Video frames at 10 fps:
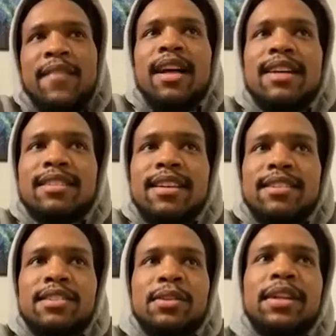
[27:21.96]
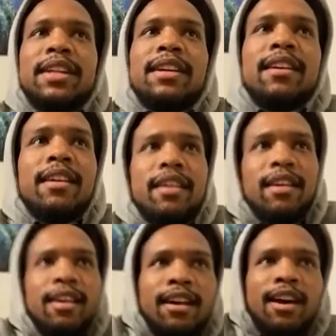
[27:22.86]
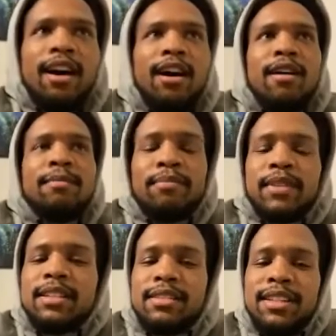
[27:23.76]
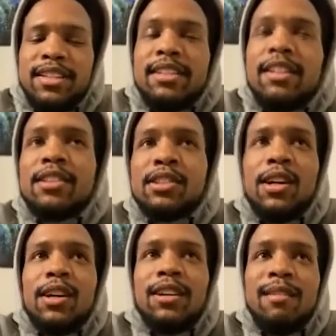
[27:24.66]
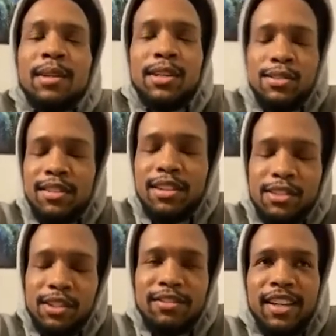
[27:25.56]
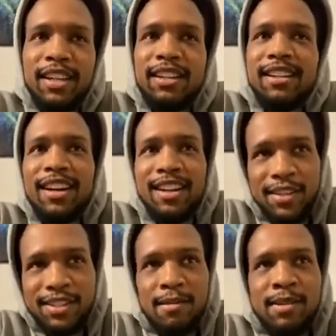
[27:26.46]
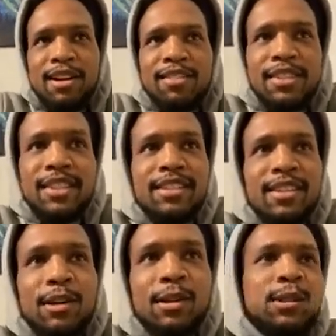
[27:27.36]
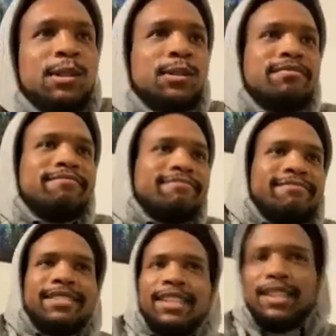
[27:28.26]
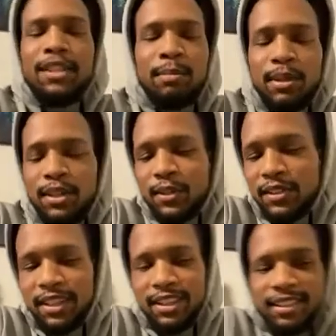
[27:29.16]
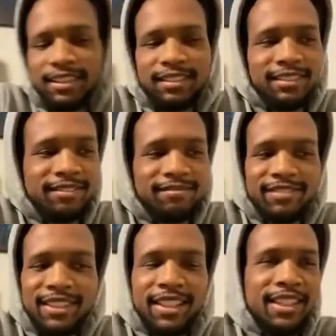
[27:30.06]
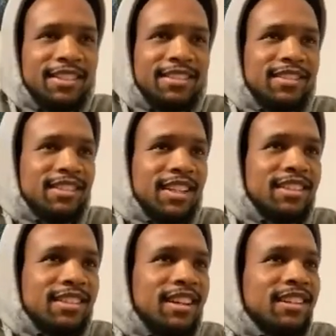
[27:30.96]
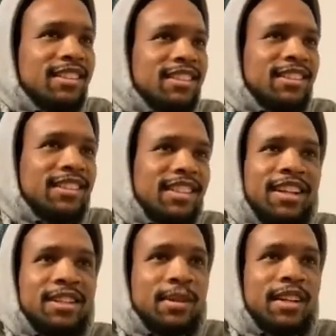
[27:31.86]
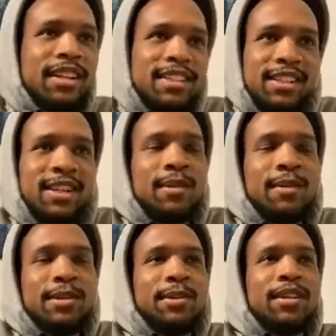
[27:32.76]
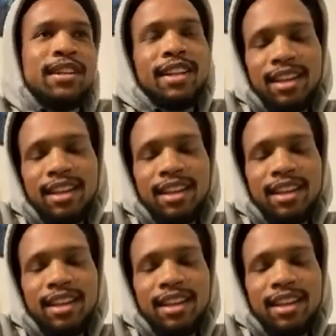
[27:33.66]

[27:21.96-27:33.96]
Velasquez is 3. TJ Dillashaw. I'm a huge Dillashaw fan. I know he's coming off his whole EPO thing. It sucks. It is what it is. He owned up to it.